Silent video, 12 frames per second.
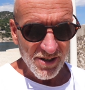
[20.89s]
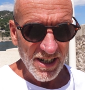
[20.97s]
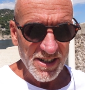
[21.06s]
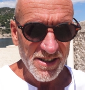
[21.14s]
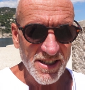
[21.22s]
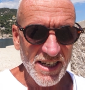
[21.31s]

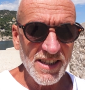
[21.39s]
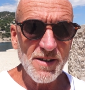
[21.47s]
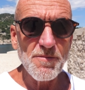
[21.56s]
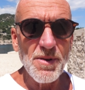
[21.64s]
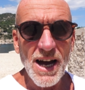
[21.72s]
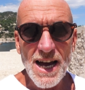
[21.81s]
trying to think
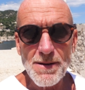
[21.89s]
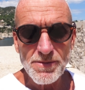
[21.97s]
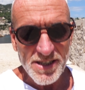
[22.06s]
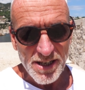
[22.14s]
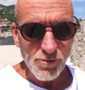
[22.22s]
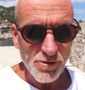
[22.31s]
that
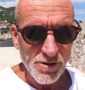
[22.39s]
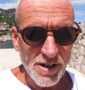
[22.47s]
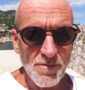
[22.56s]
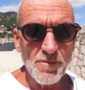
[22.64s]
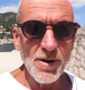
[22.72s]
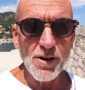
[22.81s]
perhaps they wouldn't
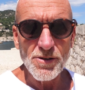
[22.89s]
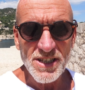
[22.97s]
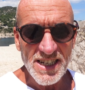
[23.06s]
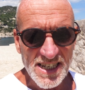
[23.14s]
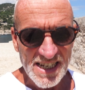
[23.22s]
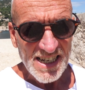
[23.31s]
impose
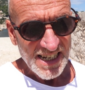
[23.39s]
it,